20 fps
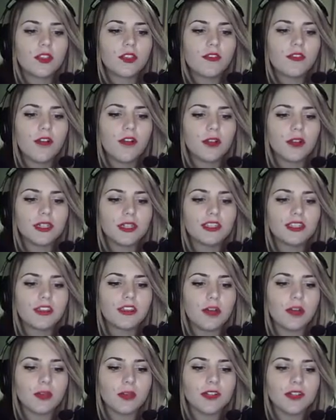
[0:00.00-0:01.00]
Which of the
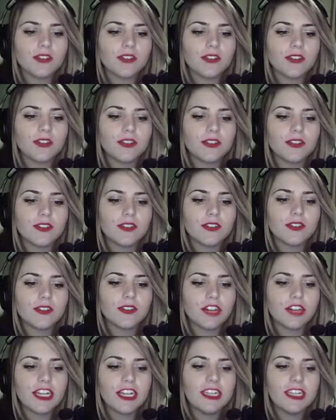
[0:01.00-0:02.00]
following is not one of
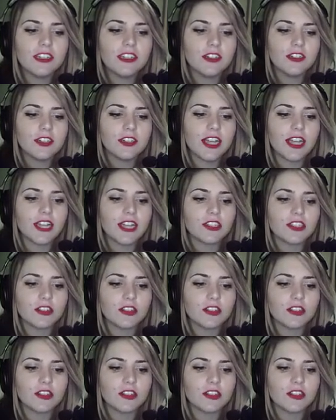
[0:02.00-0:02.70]
Santa's reindeer?